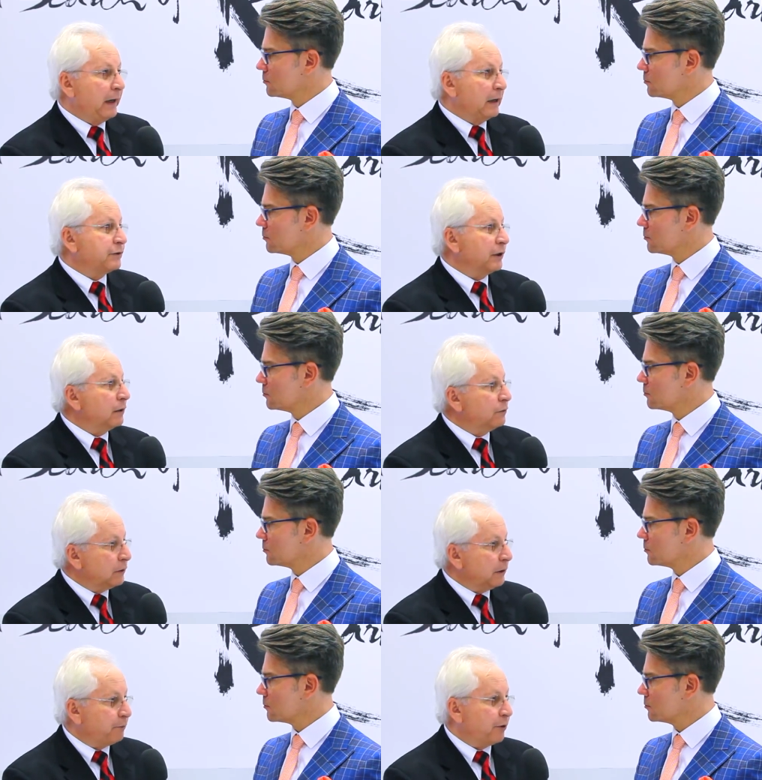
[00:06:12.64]
Speaker 1: financing to
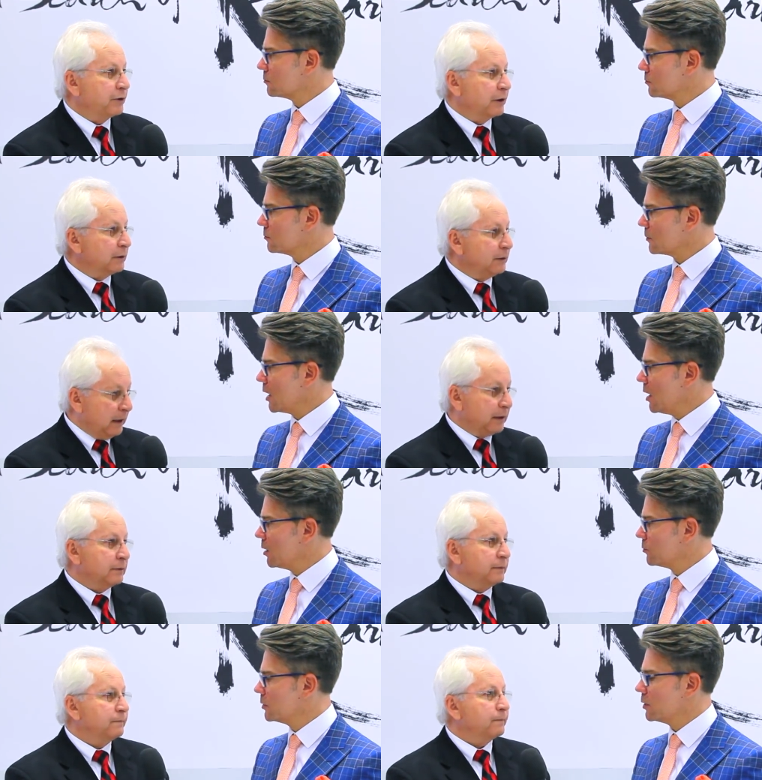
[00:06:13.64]
the projects, yes.
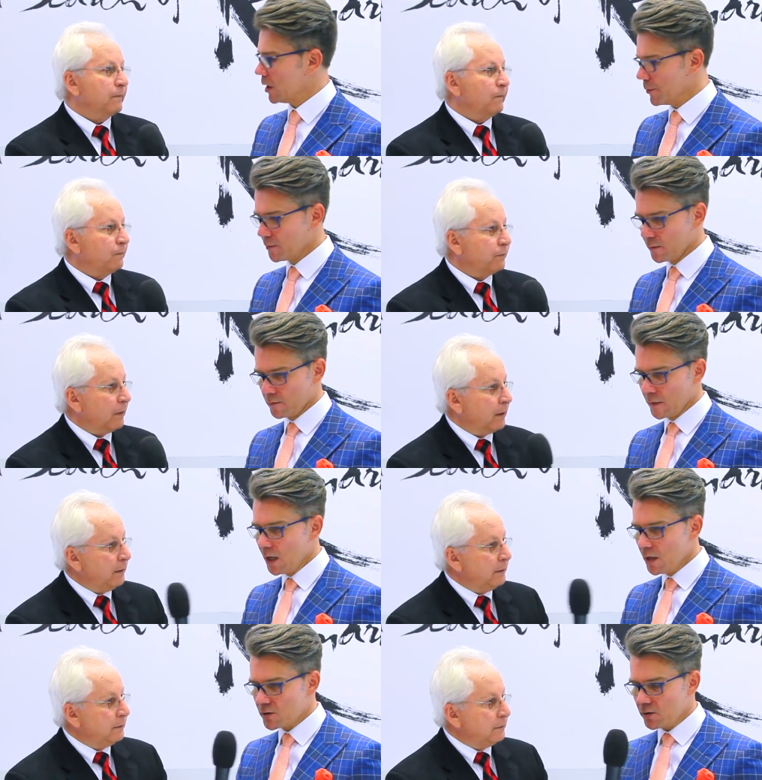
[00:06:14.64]

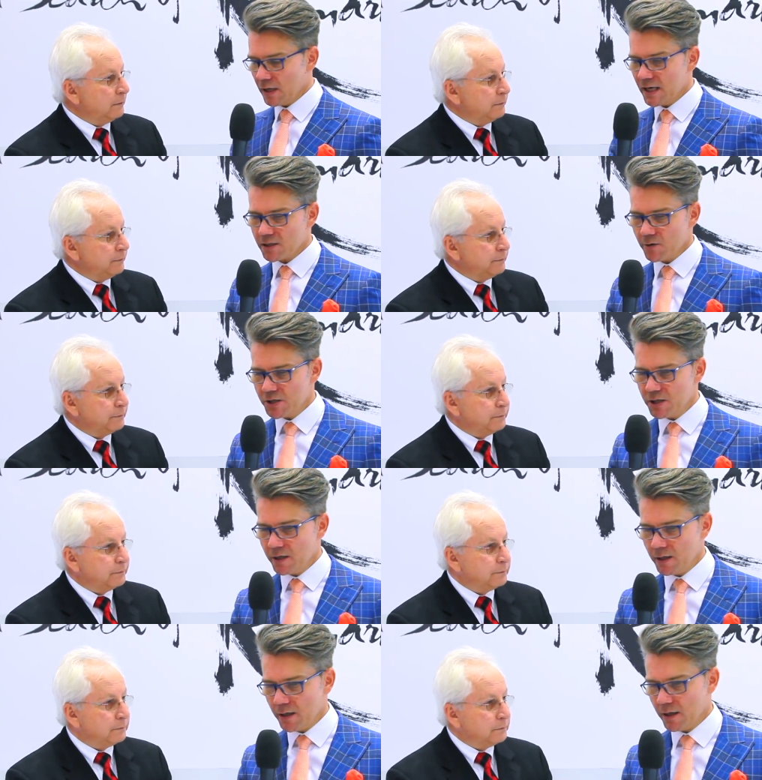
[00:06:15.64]
Speaker 2: So the last question,
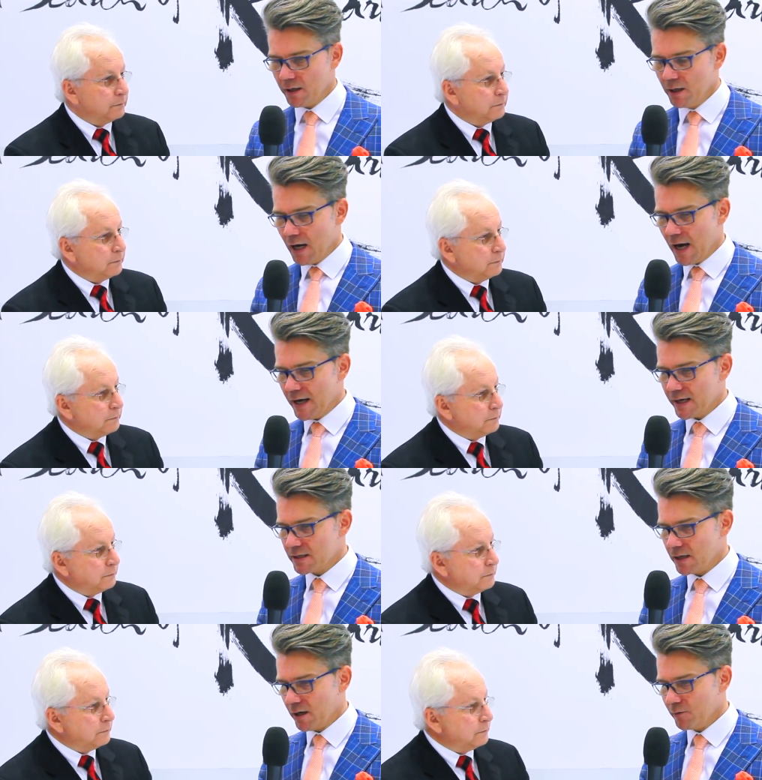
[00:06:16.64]

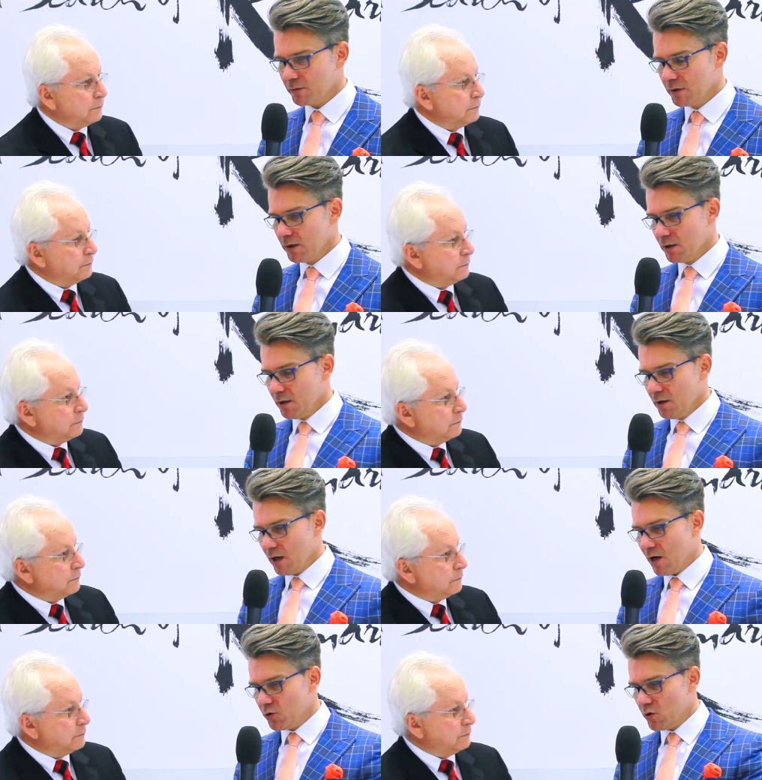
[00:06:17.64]
Alex,
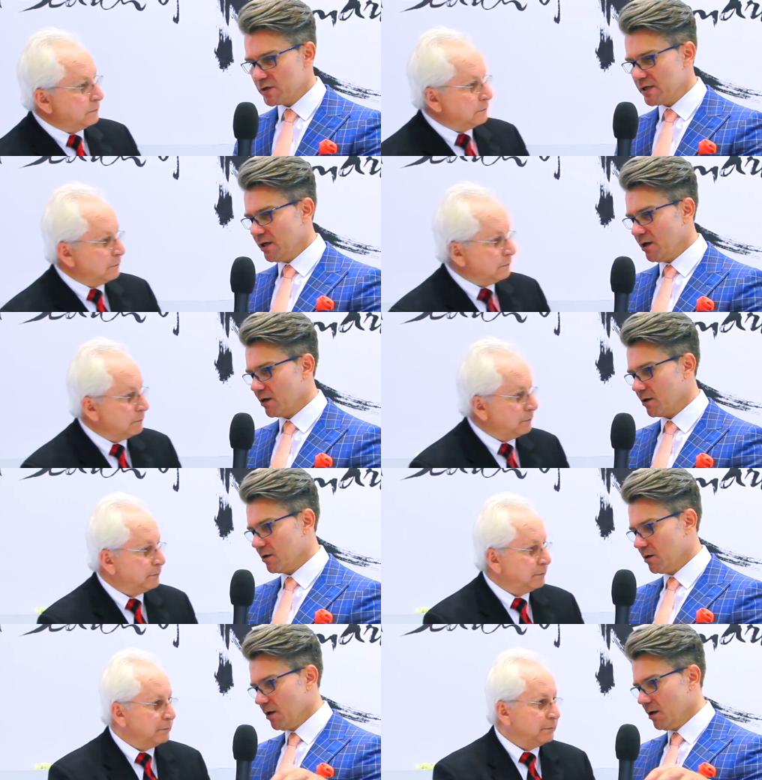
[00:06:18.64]
how do you see
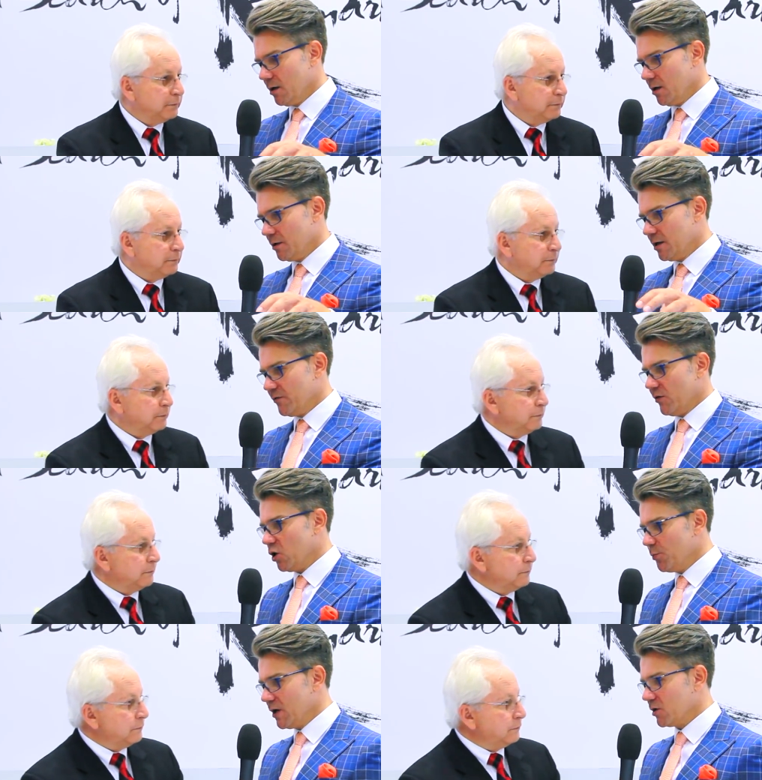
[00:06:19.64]
the
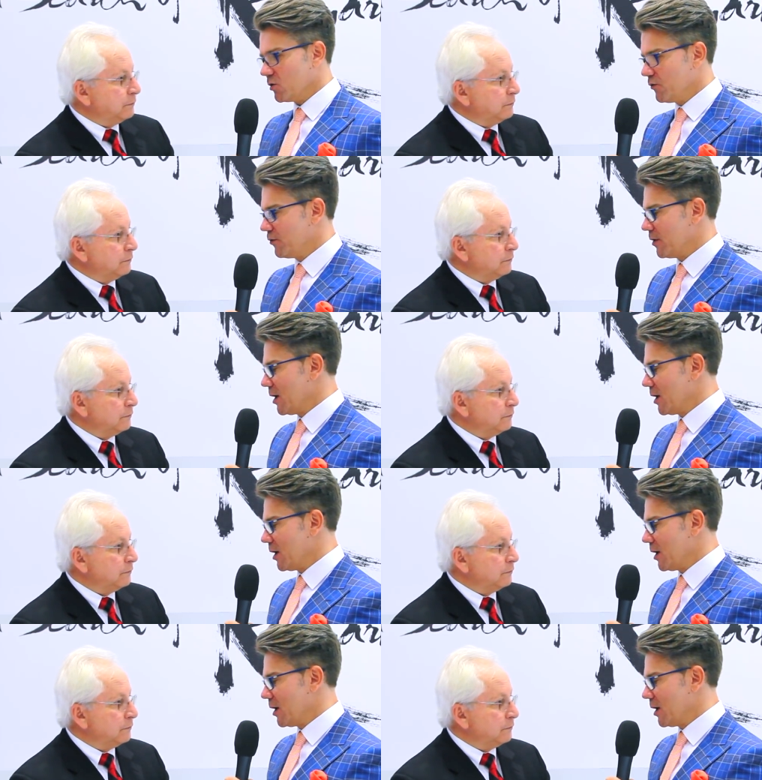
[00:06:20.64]
development of